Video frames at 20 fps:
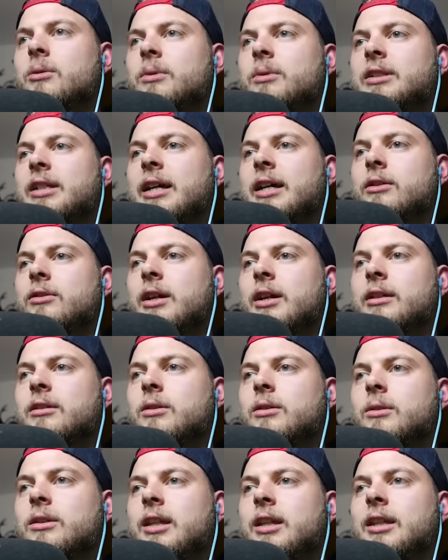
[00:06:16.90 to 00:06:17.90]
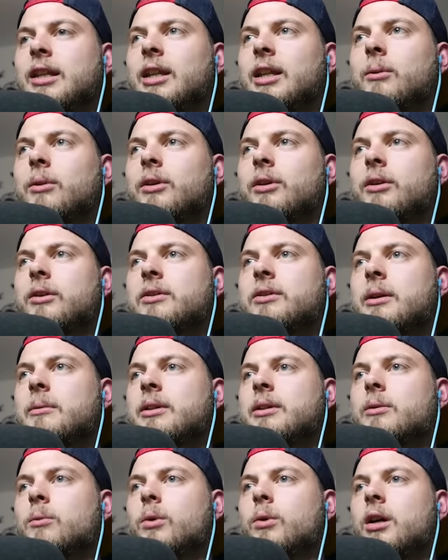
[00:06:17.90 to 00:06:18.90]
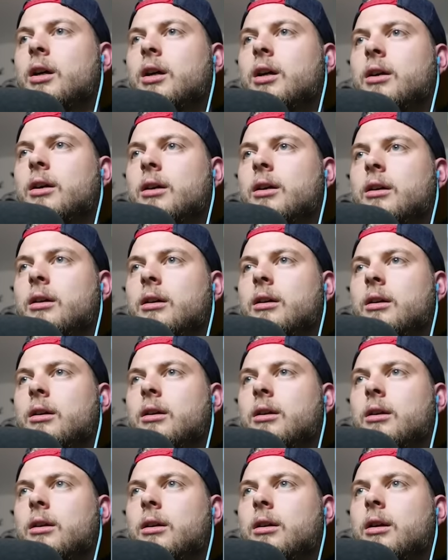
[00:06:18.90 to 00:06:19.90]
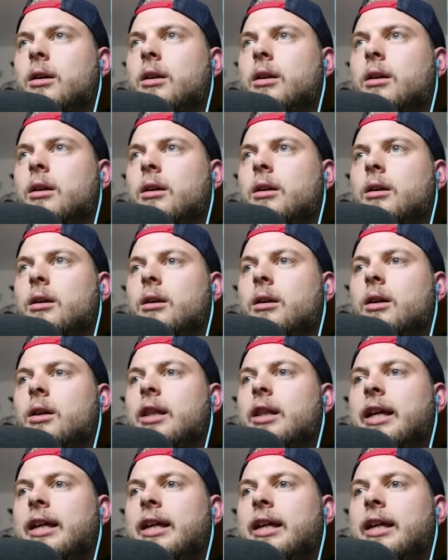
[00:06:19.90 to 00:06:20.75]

jump because I tried to do it to that yellow one all the time. It didn't work. I just made